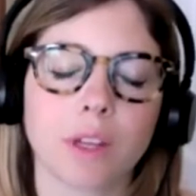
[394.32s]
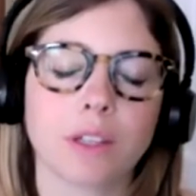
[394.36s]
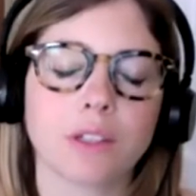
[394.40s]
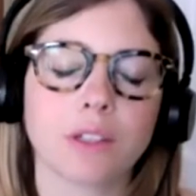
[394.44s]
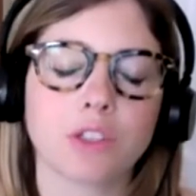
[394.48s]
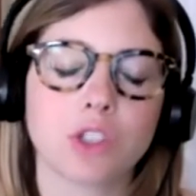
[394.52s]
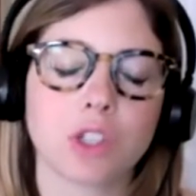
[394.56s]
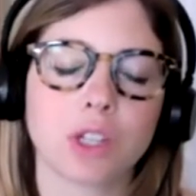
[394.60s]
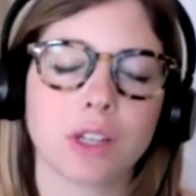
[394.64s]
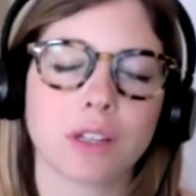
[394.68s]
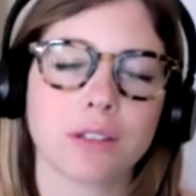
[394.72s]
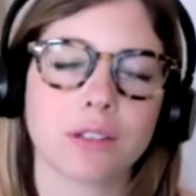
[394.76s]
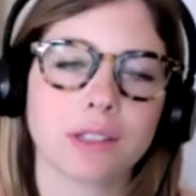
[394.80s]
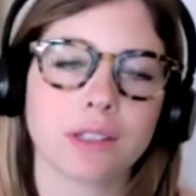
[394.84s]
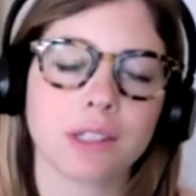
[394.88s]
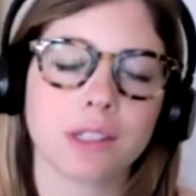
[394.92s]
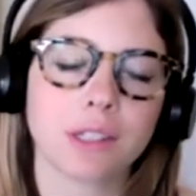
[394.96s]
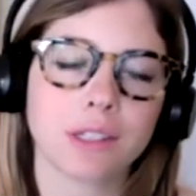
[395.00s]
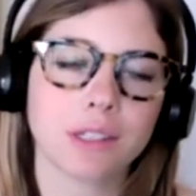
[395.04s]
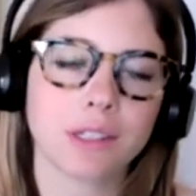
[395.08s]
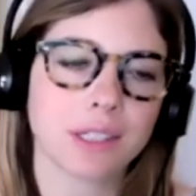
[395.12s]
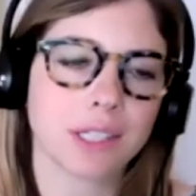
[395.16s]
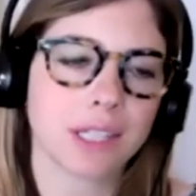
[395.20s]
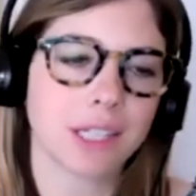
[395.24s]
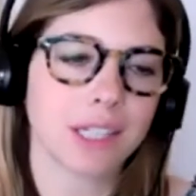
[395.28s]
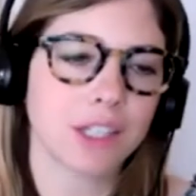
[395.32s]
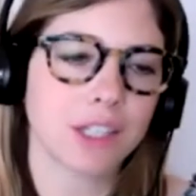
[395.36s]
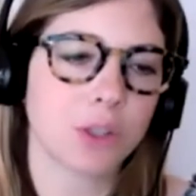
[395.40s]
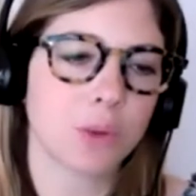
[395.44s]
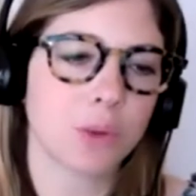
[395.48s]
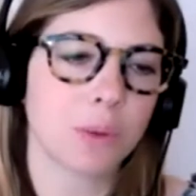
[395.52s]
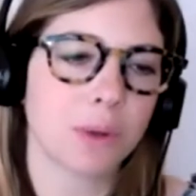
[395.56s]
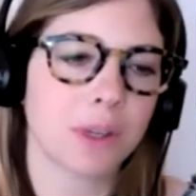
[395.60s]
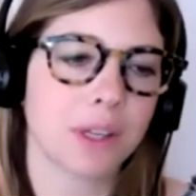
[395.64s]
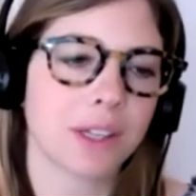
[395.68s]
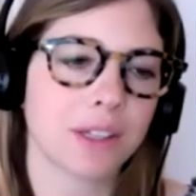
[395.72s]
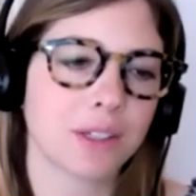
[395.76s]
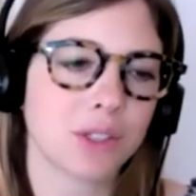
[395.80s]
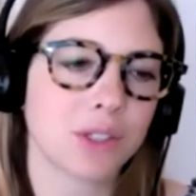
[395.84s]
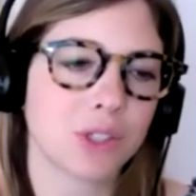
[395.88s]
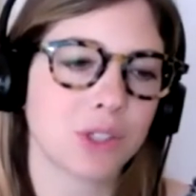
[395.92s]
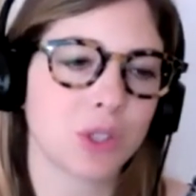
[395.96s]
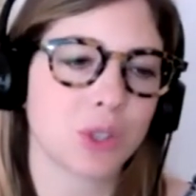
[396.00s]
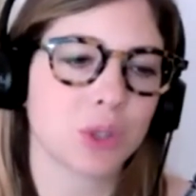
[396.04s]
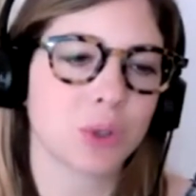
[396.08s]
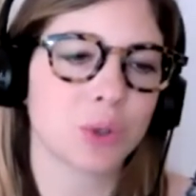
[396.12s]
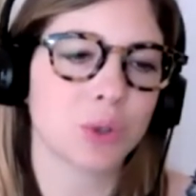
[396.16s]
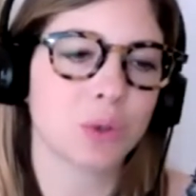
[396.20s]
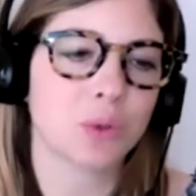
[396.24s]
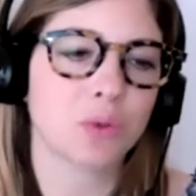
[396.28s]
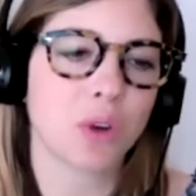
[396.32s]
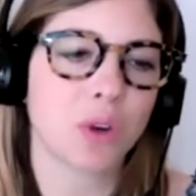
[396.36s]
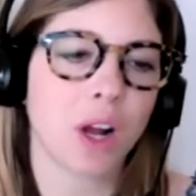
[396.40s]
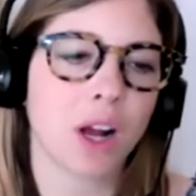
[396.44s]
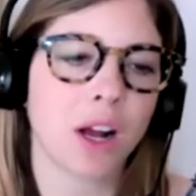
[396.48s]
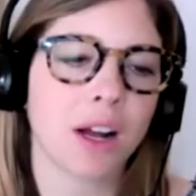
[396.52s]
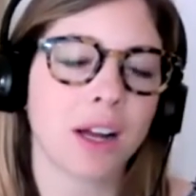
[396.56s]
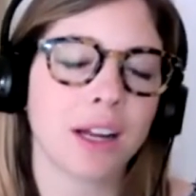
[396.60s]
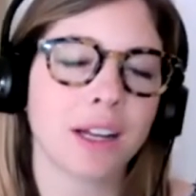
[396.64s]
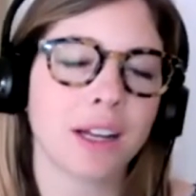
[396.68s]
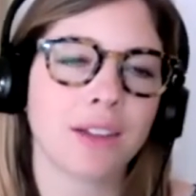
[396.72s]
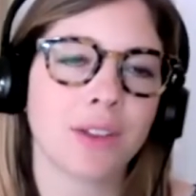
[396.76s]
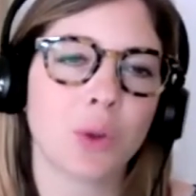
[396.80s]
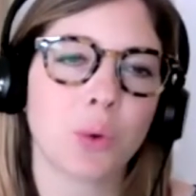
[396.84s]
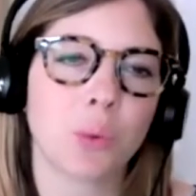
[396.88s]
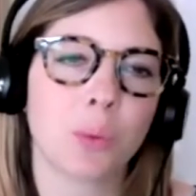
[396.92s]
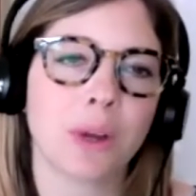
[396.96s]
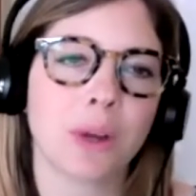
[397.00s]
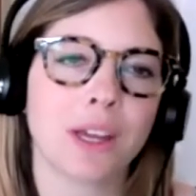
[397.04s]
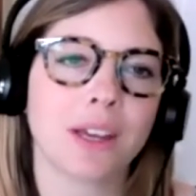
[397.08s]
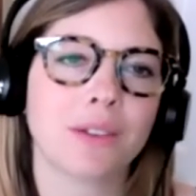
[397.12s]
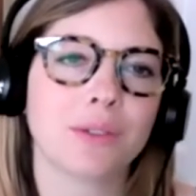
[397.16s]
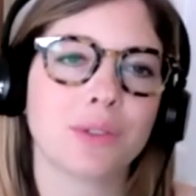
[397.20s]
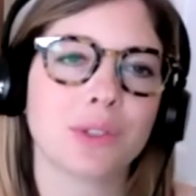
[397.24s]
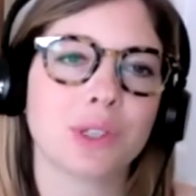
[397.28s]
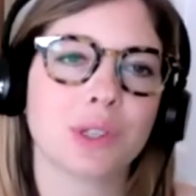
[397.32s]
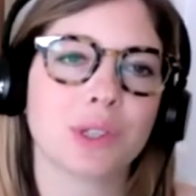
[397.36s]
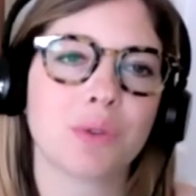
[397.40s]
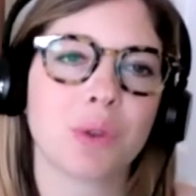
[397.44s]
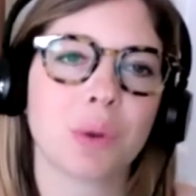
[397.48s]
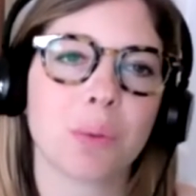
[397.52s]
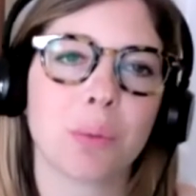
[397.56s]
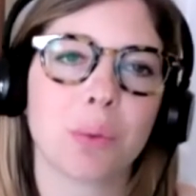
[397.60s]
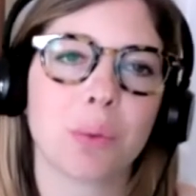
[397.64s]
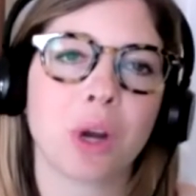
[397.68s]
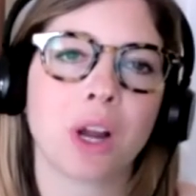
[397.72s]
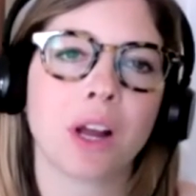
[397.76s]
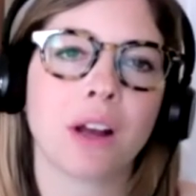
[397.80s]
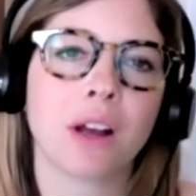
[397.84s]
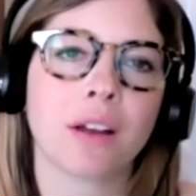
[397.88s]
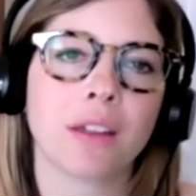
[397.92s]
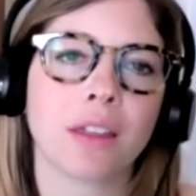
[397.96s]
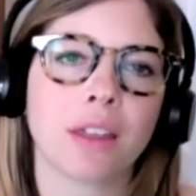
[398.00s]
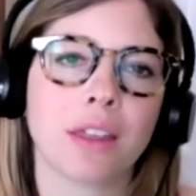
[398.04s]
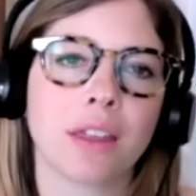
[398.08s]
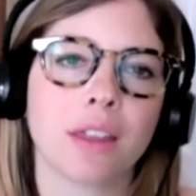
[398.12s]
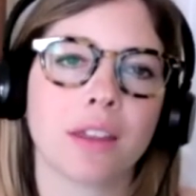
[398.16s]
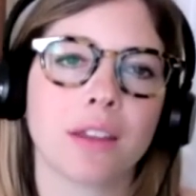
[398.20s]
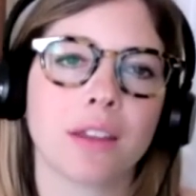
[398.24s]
Just continuing to ride the waves of the breath.